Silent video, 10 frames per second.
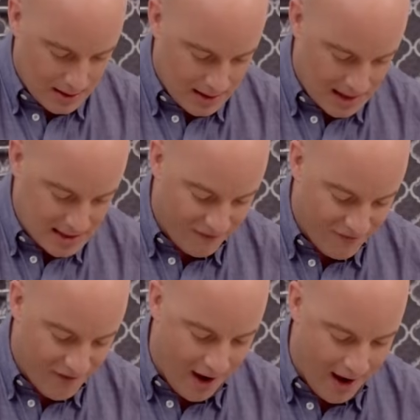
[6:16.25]
and
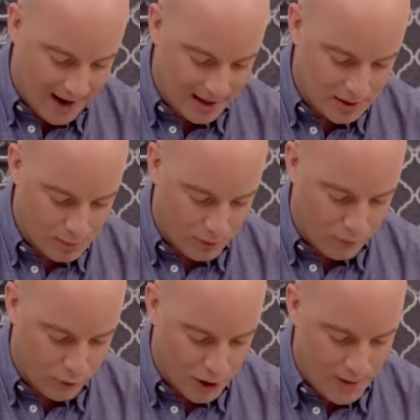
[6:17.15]
defined
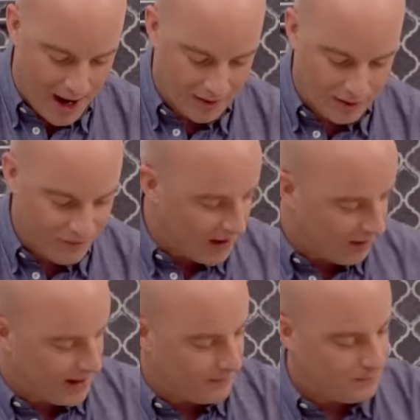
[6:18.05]
before you add the
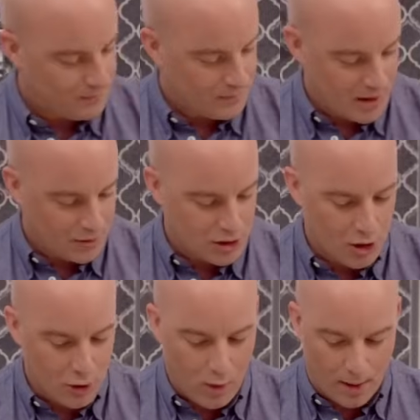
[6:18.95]
filling. I'll show
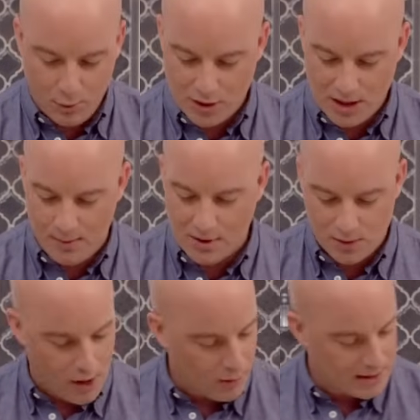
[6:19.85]
you one more time as
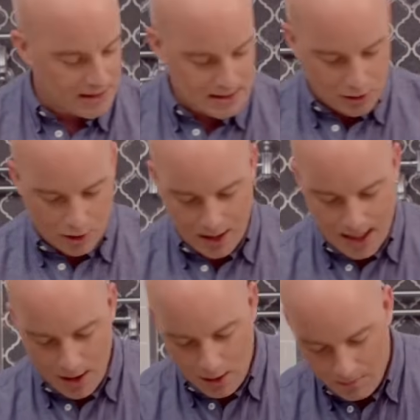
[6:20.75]
well with this tart here.